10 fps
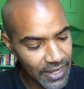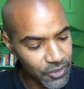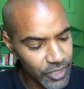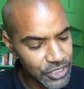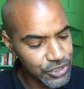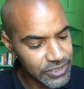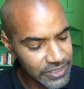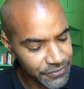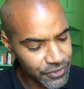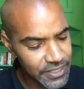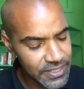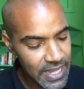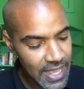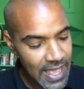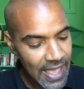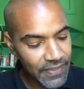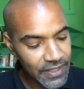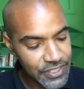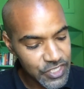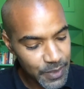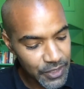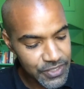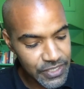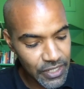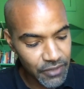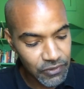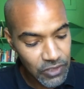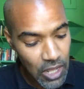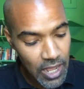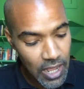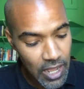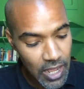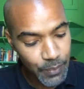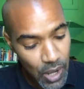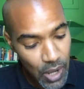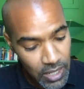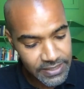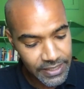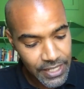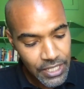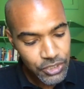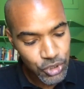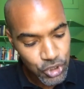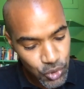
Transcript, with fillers: ethnic, and racial difference and the conspiracy of law and policy